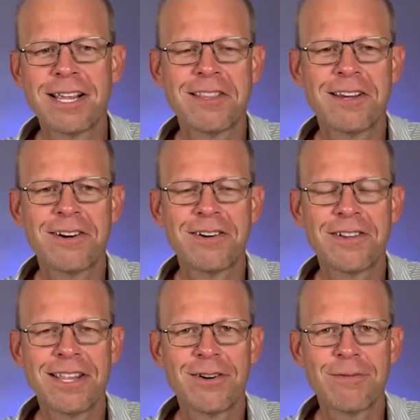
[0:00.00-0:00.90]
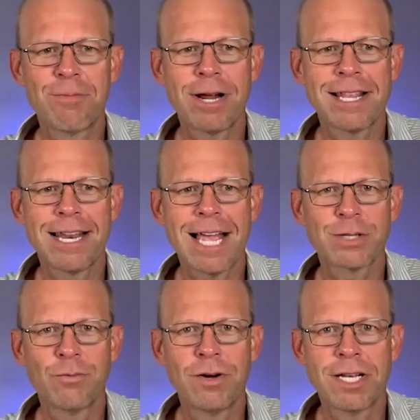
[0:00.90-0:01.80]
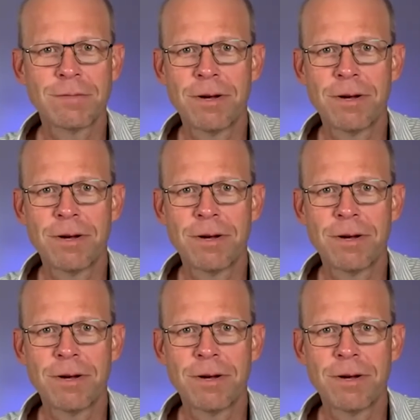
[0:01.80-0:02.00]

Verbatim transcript: They, they're, they're probably the last ones.